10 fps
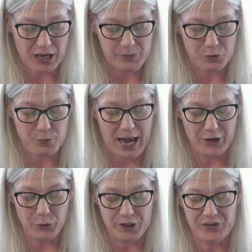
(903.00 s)
comes from a man
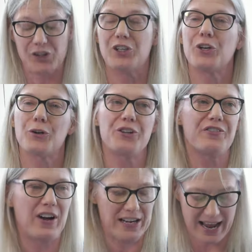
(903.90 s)
who would have secured the
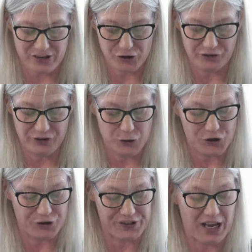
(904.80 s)
financial
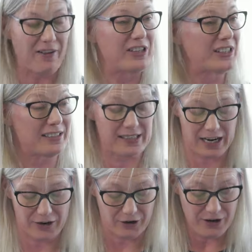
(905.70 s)
futures of his
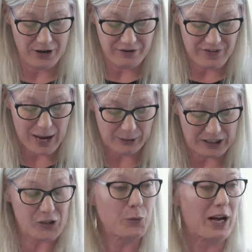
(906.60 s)
entire family,
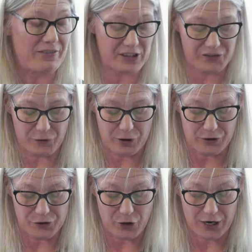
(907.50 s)
his wife and his 4
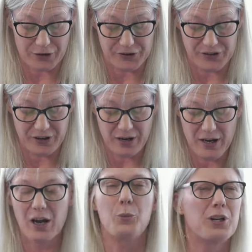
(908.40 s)
other daughters.
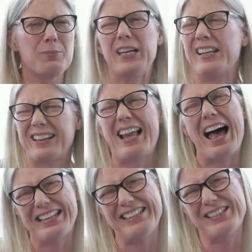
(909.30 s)
It would have made it a
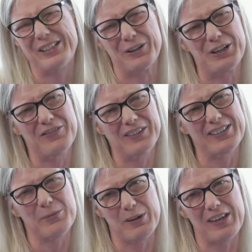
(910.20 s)
lot easier if
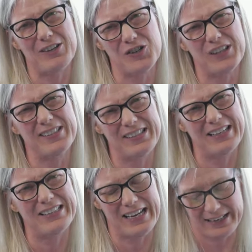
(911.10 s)
Elizabeth had just
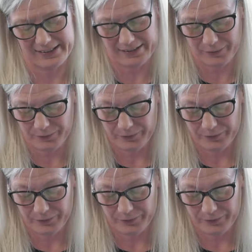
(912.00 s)
said yes.